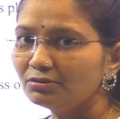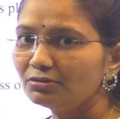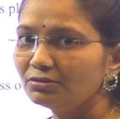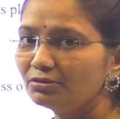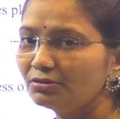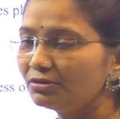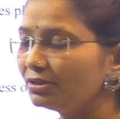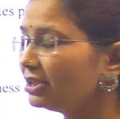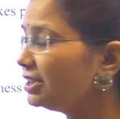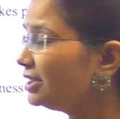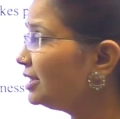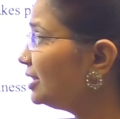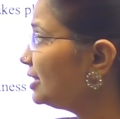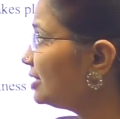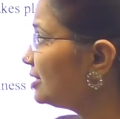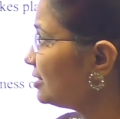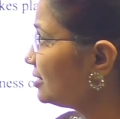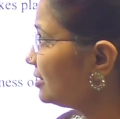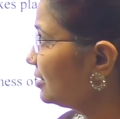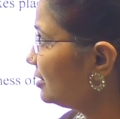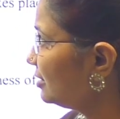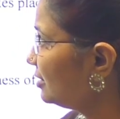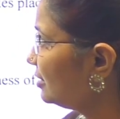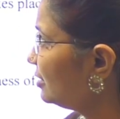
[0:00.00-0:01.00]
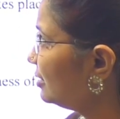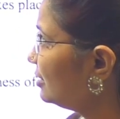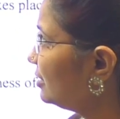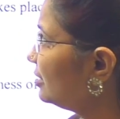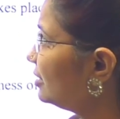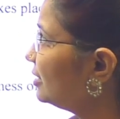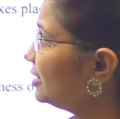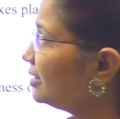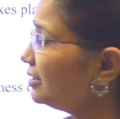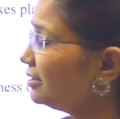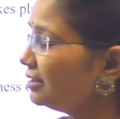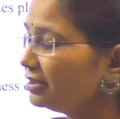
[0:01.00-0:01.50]
So it is
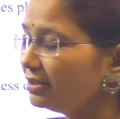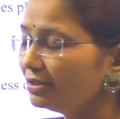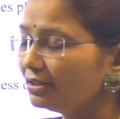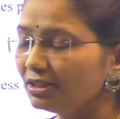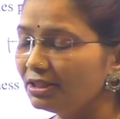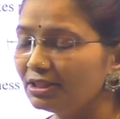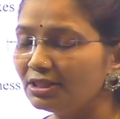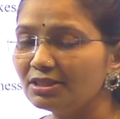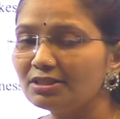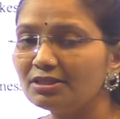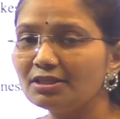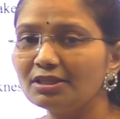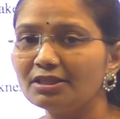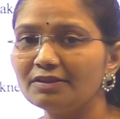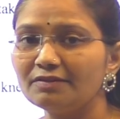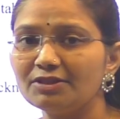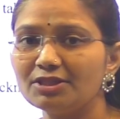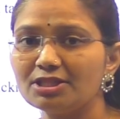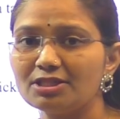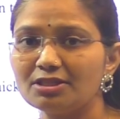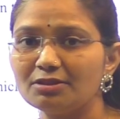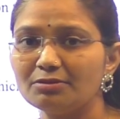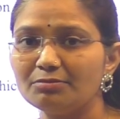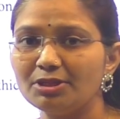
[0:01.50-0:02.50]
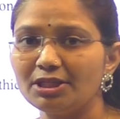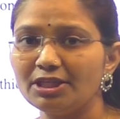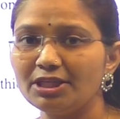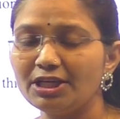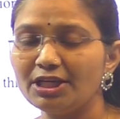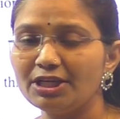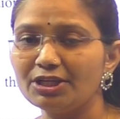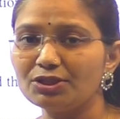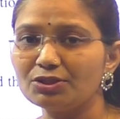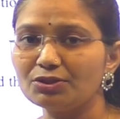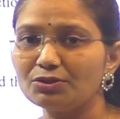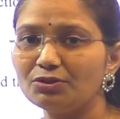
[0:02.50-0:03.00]
a reversible
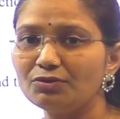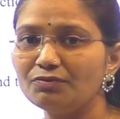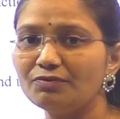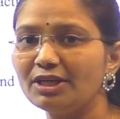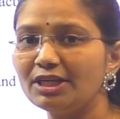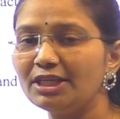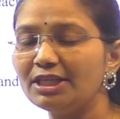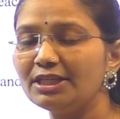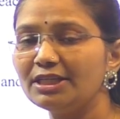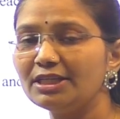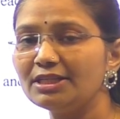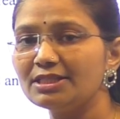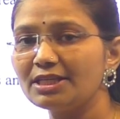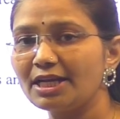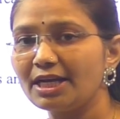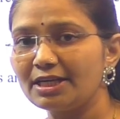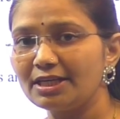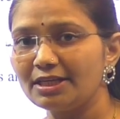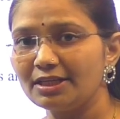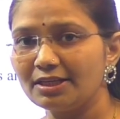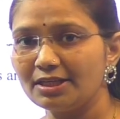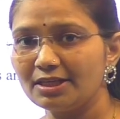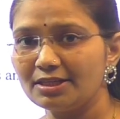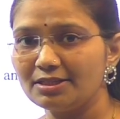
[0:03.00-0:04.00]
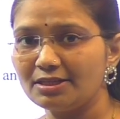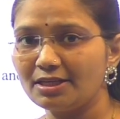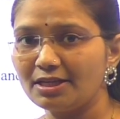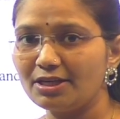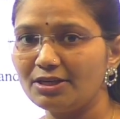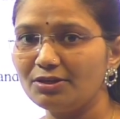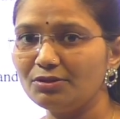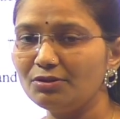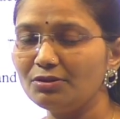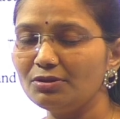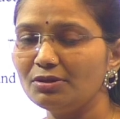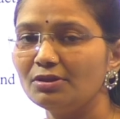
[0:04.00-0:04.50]
electrode. When it is acting as
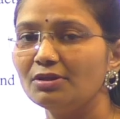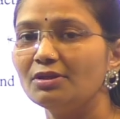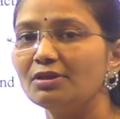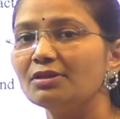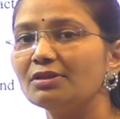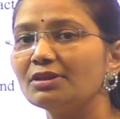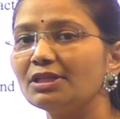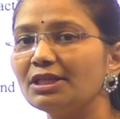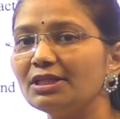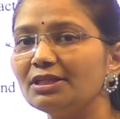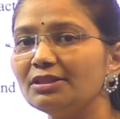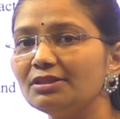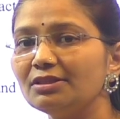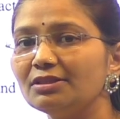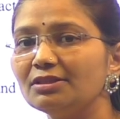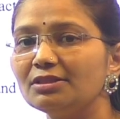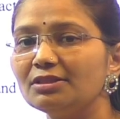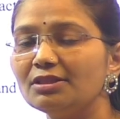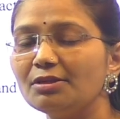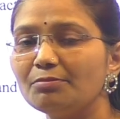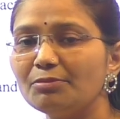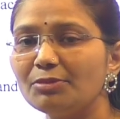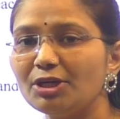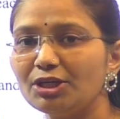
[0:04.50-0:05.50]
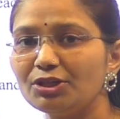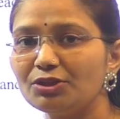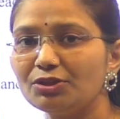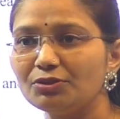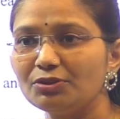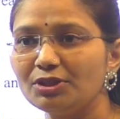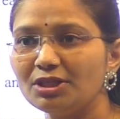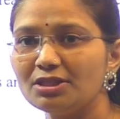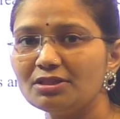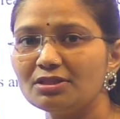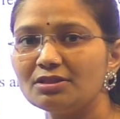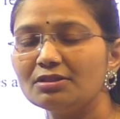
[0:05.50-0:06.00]
anode, then the
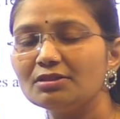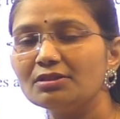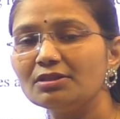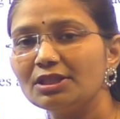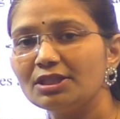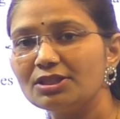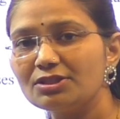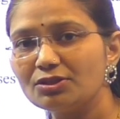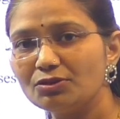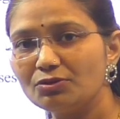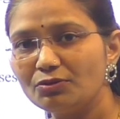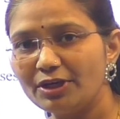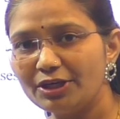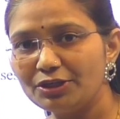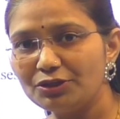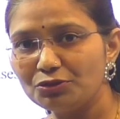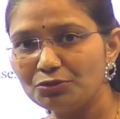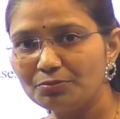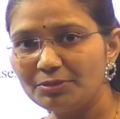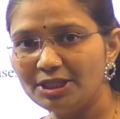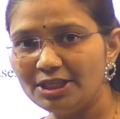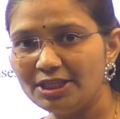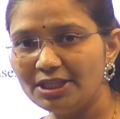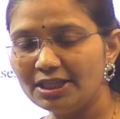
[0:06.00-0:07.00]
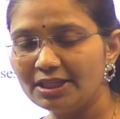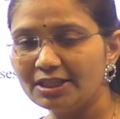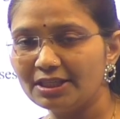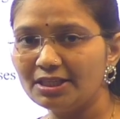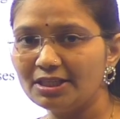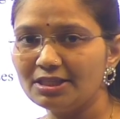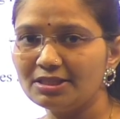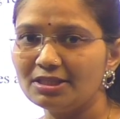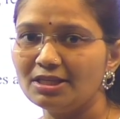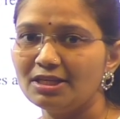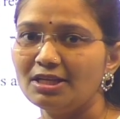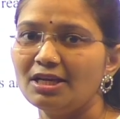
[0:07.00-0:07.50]
mercury is going to be
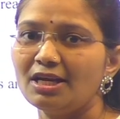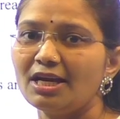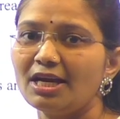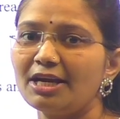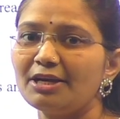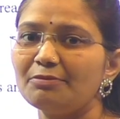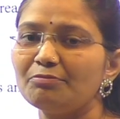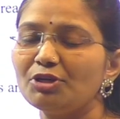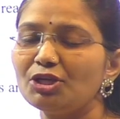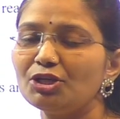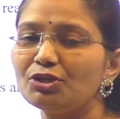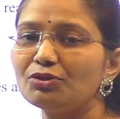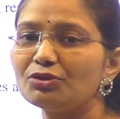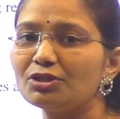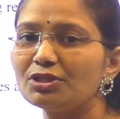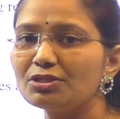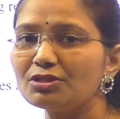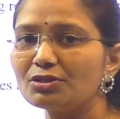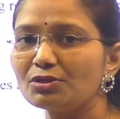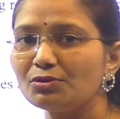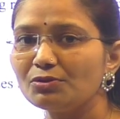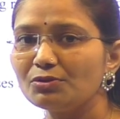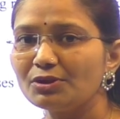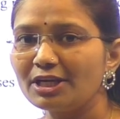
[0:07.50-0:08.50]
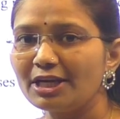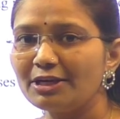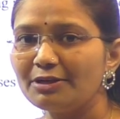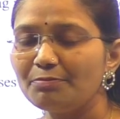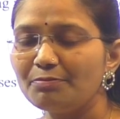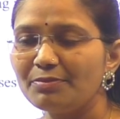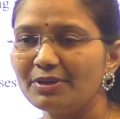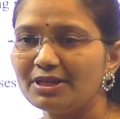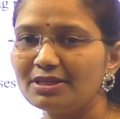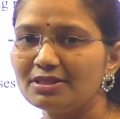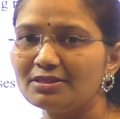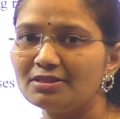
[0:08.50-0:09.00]
decreased, and mercurous chloride
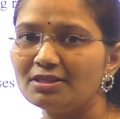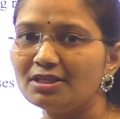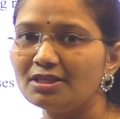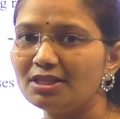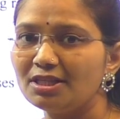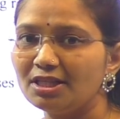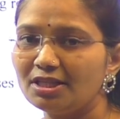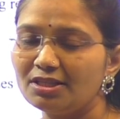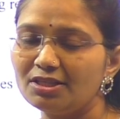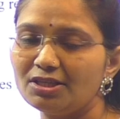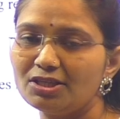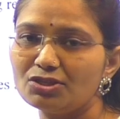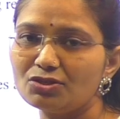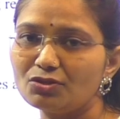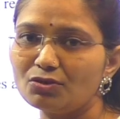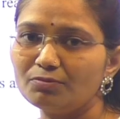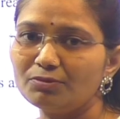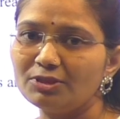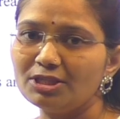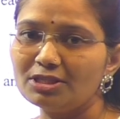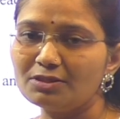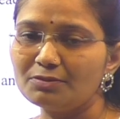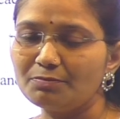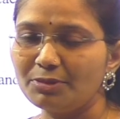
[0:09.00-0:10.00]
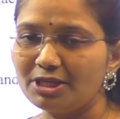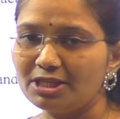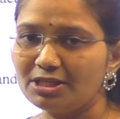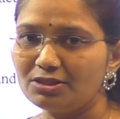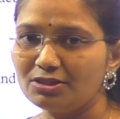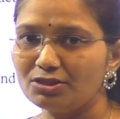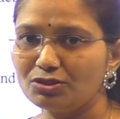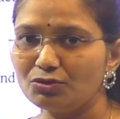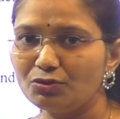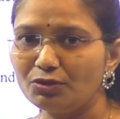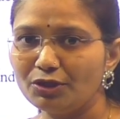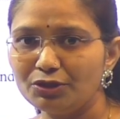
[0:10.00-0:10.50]
paste, the thickness of this paste
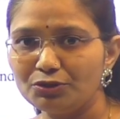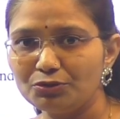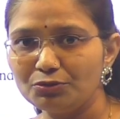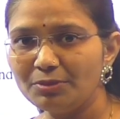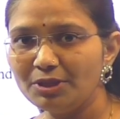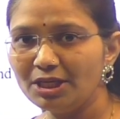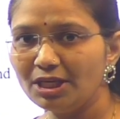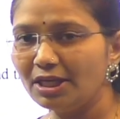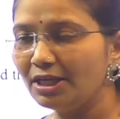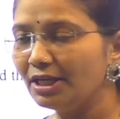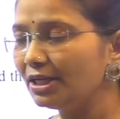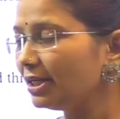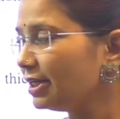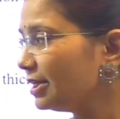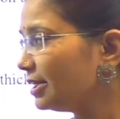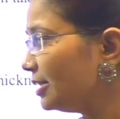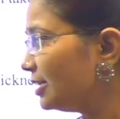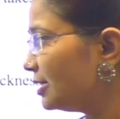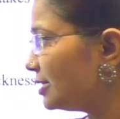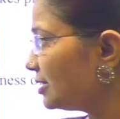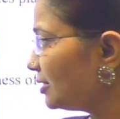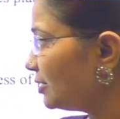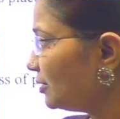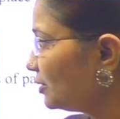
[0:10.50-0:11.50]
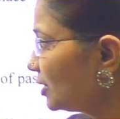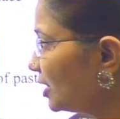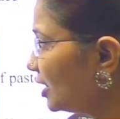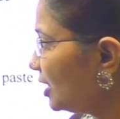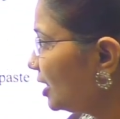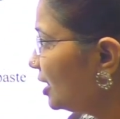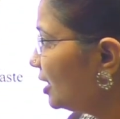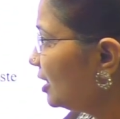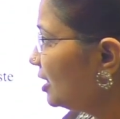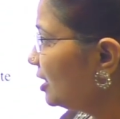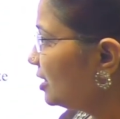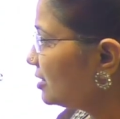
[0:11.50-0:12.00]
is going to be increased. Okay,
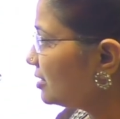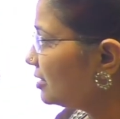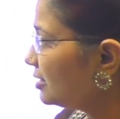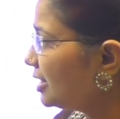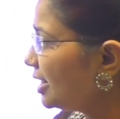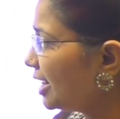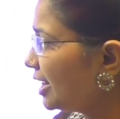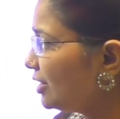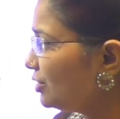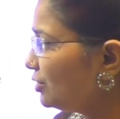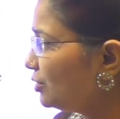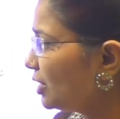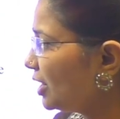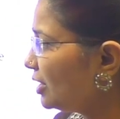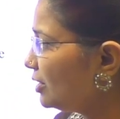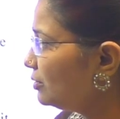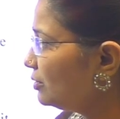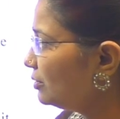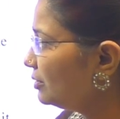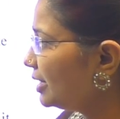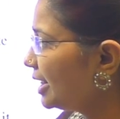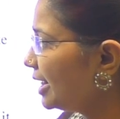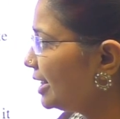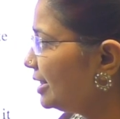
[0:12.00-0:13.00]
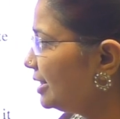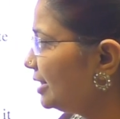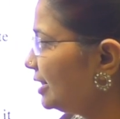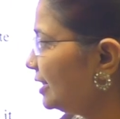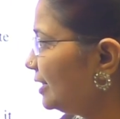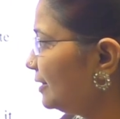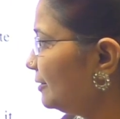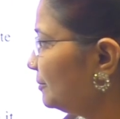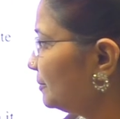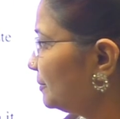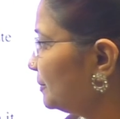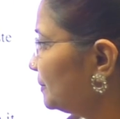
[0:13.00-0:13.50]
so that you have to write
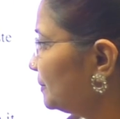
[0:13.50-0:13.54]
here.